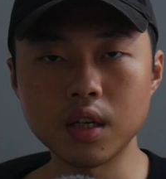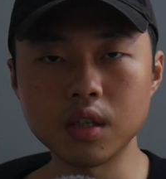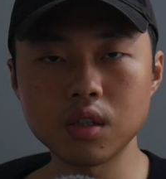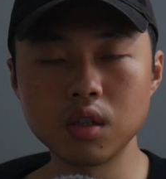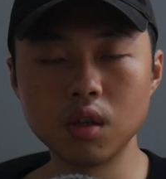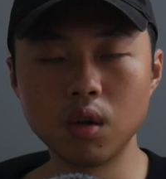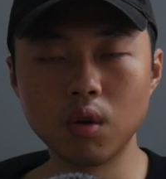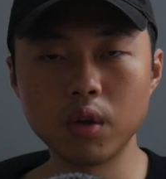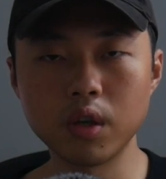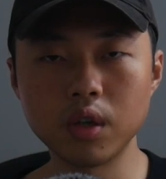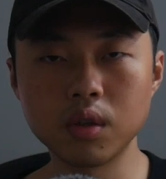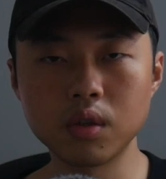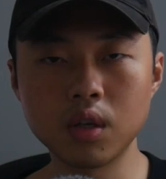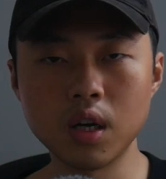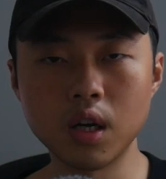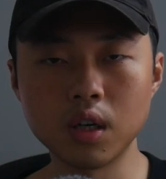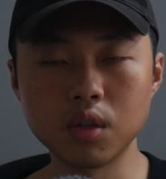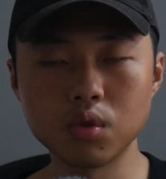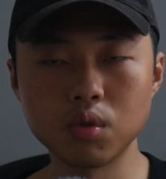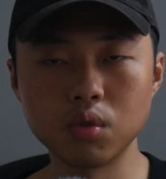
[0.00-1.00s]
I slowly
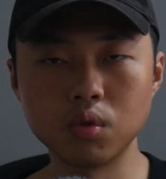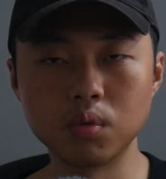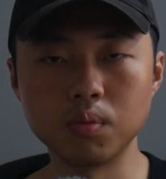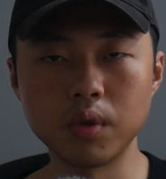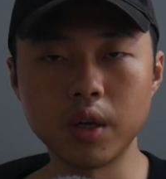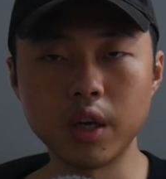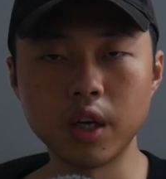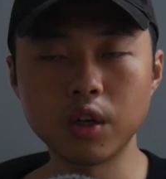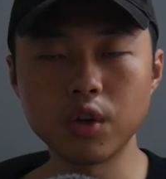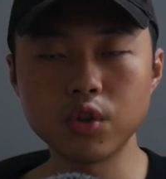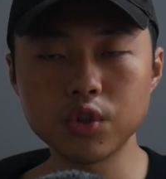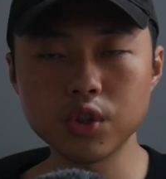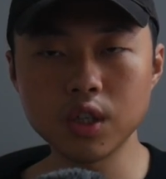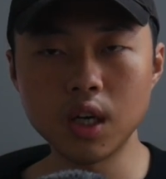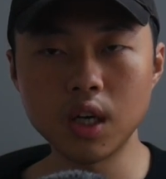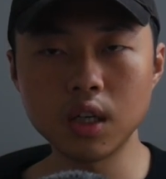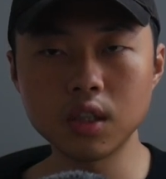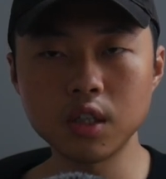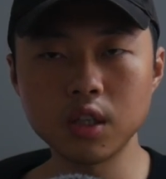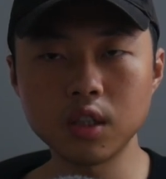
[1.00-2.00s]
consume English
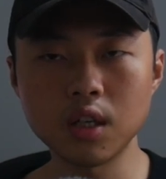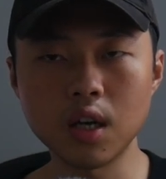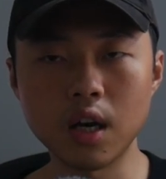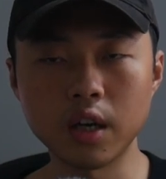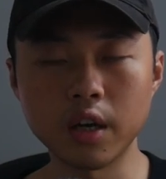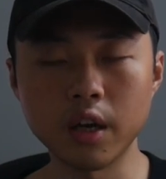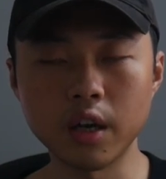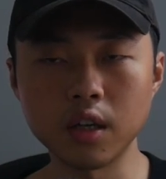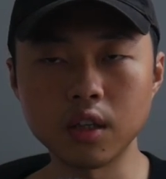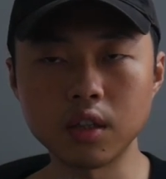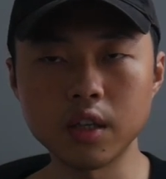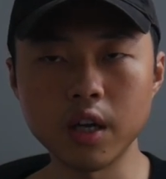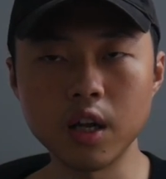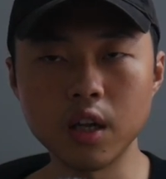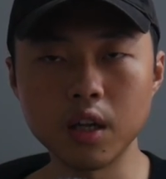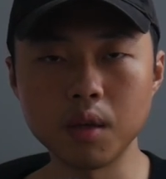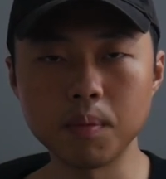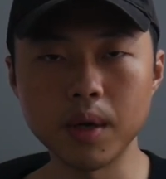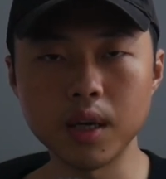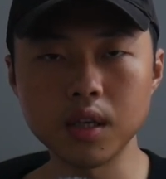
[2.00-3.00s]
content on a
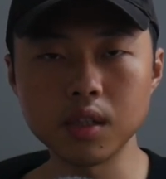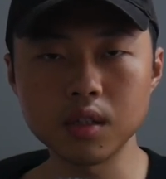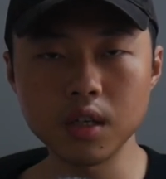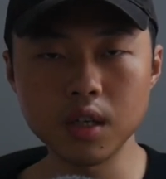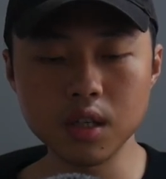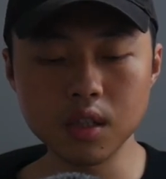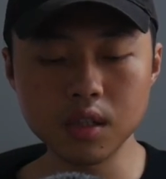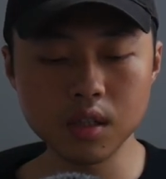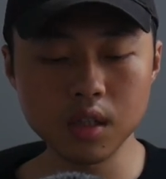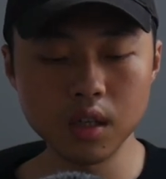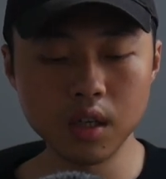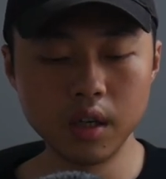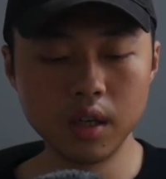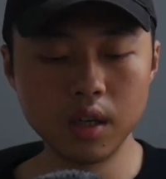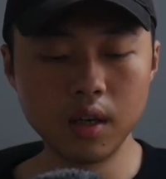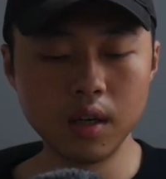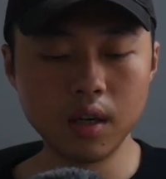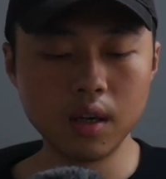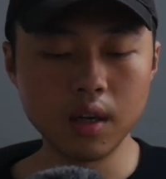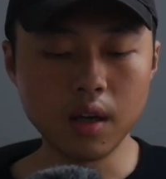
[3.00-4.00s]
daily basis
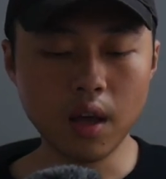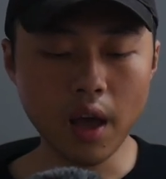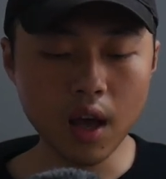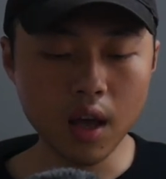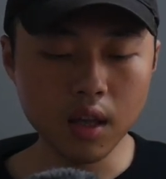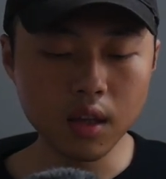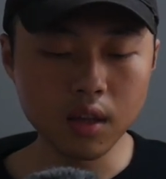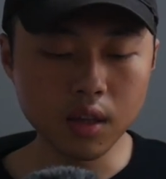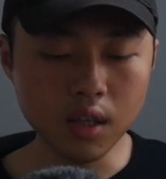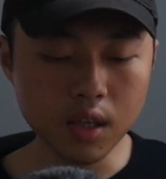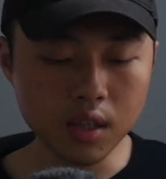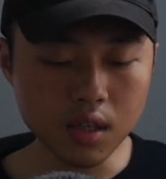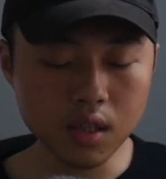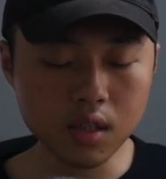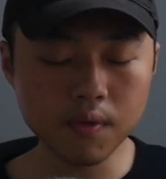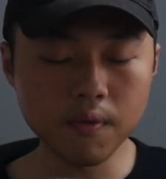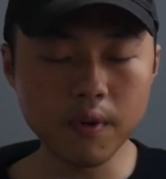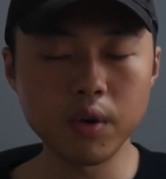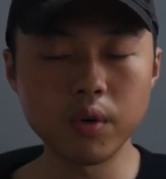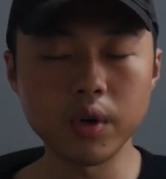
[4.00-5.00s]
and this
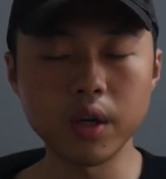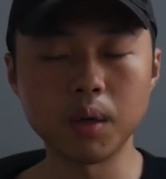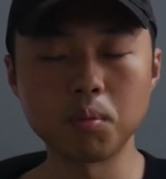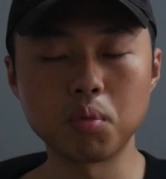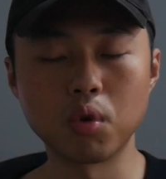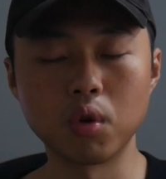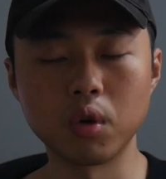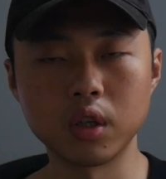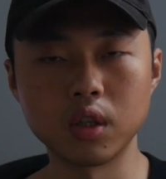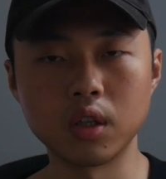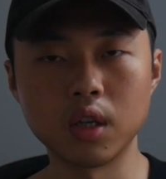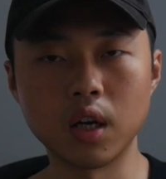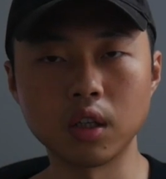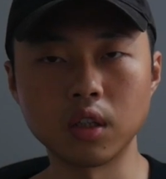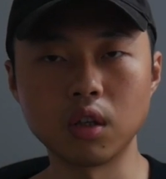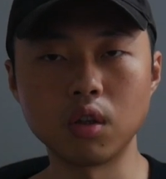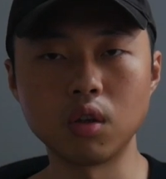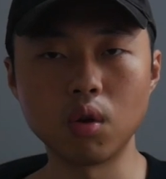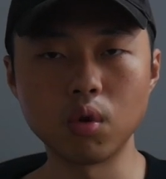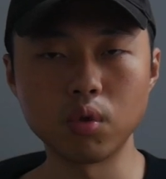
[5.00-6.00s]
is very important
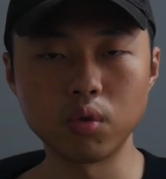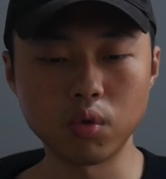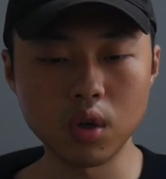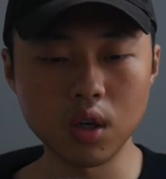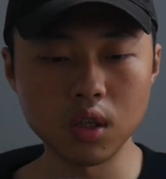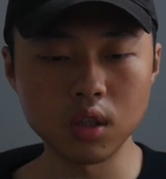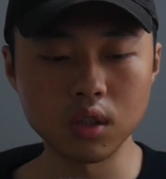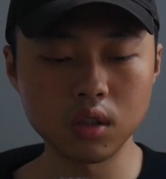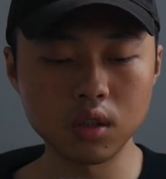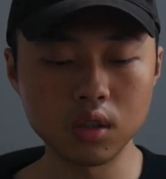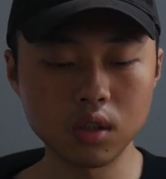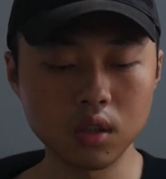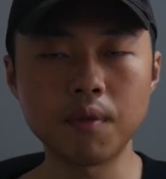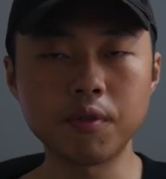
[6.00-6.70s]
on the long run.